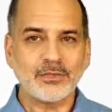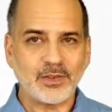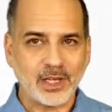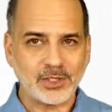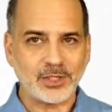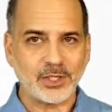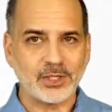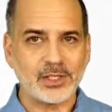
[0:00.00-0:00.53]

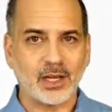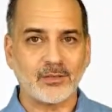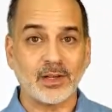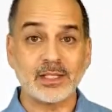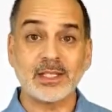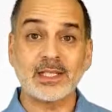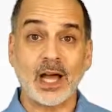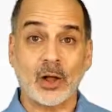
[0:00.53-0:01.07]
features of a
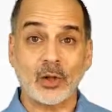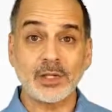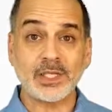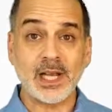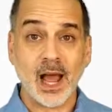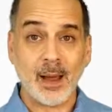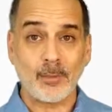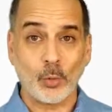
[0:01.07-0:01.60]
sell
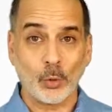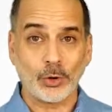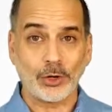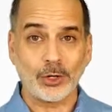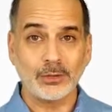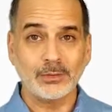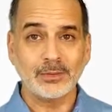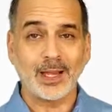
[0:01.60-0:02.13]
stop
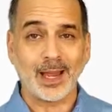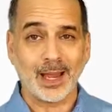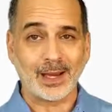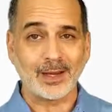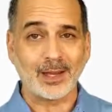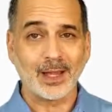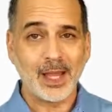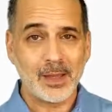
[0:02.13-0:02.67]
order and
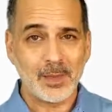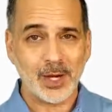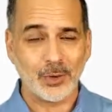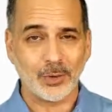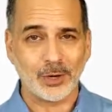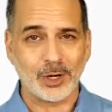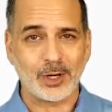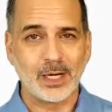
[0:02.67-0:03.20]
a limit
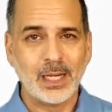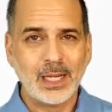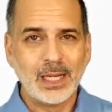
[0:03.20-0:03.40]
order.